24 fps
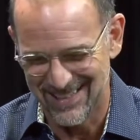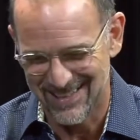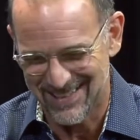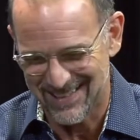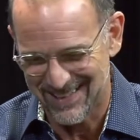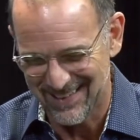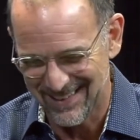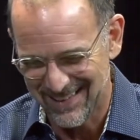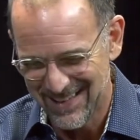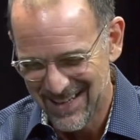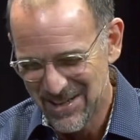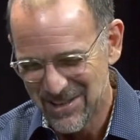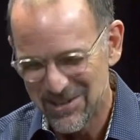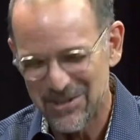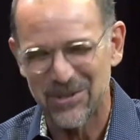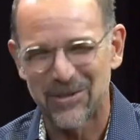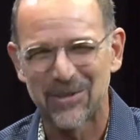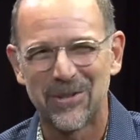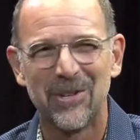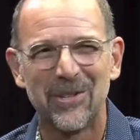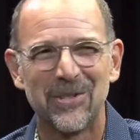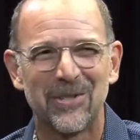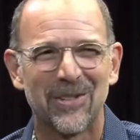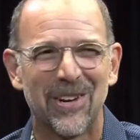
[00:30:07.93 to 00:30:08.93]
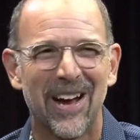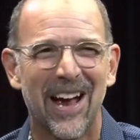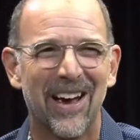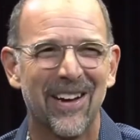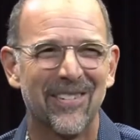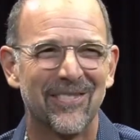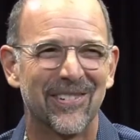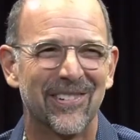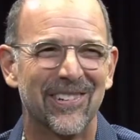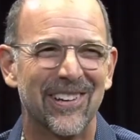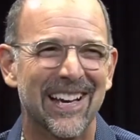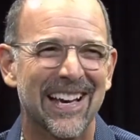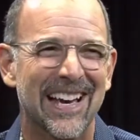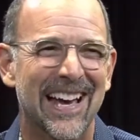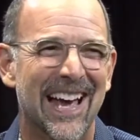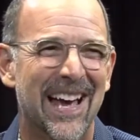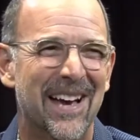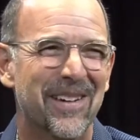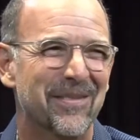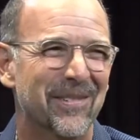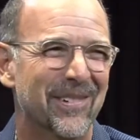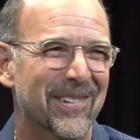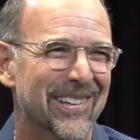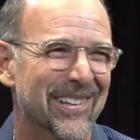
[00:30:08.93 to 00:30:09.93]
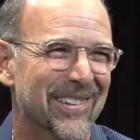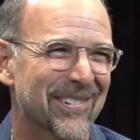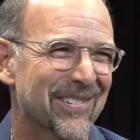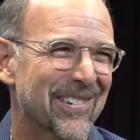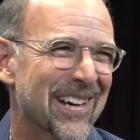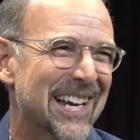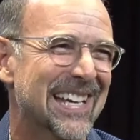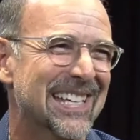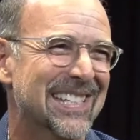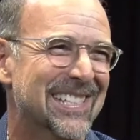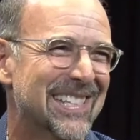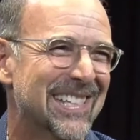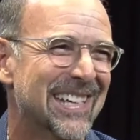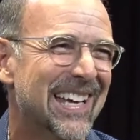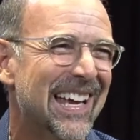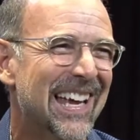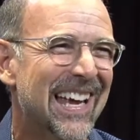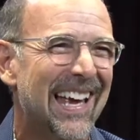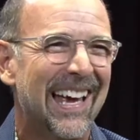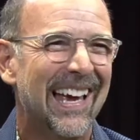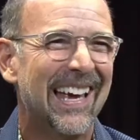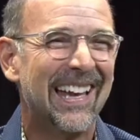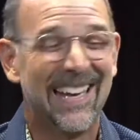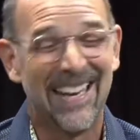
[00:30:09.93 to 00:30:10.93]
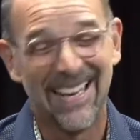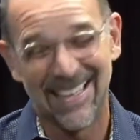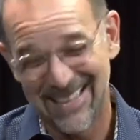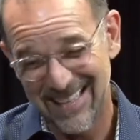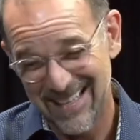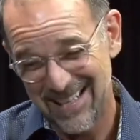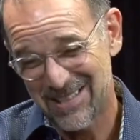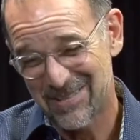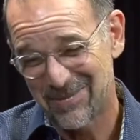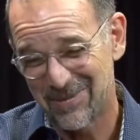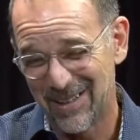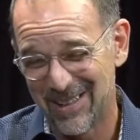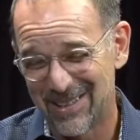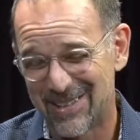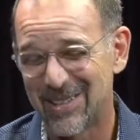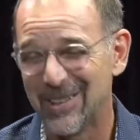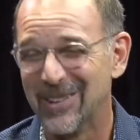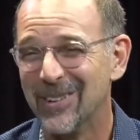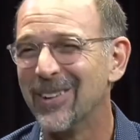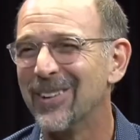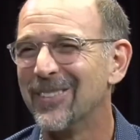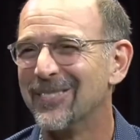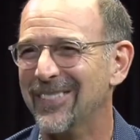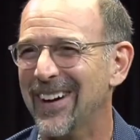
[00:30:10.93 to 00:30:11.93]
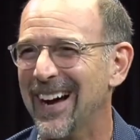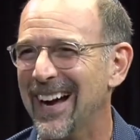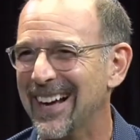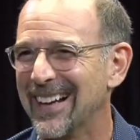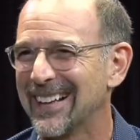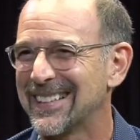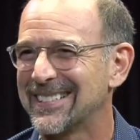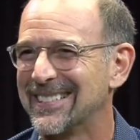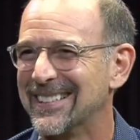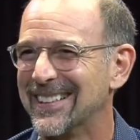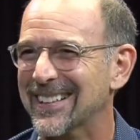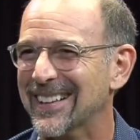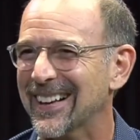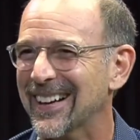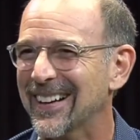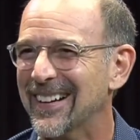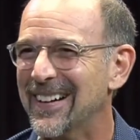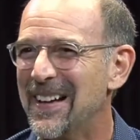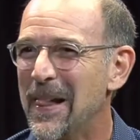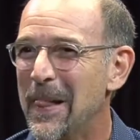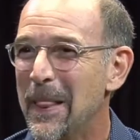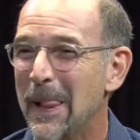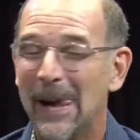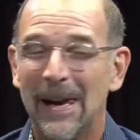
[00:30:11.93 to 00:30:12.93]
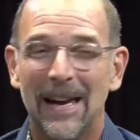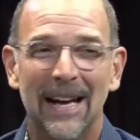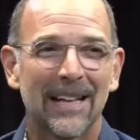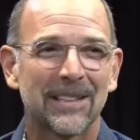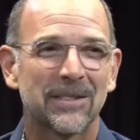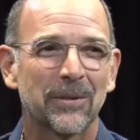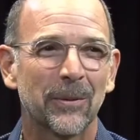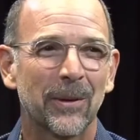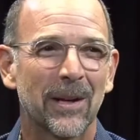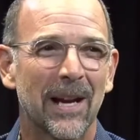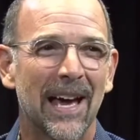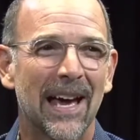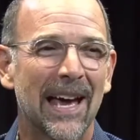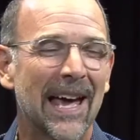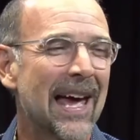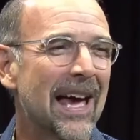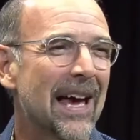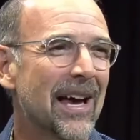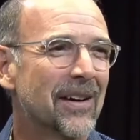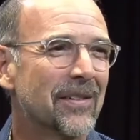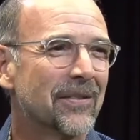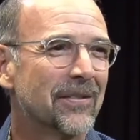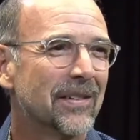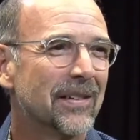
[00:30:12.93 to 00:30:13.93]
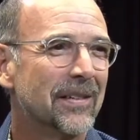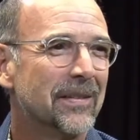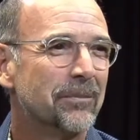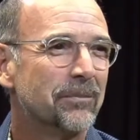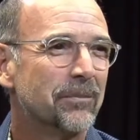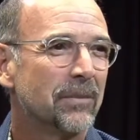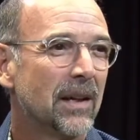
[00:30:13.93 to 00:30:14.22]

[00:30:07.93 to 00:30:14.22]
and there's a screwdriver, a hammer, and a wrench, and that's my toolbox, you know. That's what I have.